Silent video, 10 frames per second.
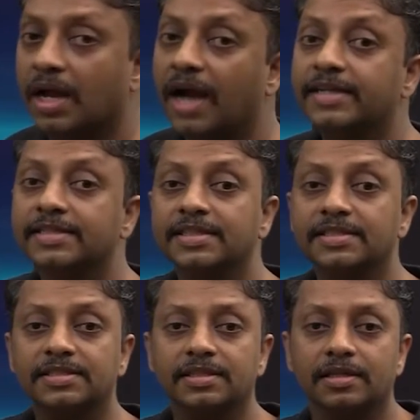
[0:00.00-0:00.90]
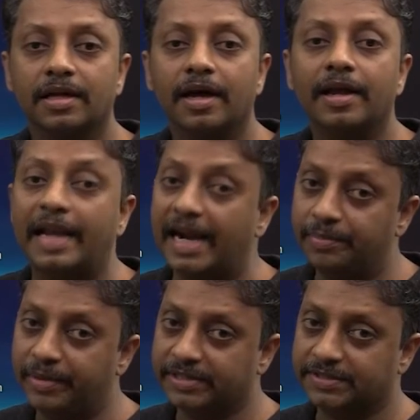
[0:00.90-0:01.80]
And this is
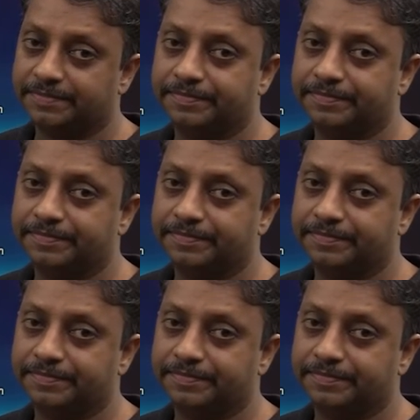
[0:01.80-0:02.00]
land breeze.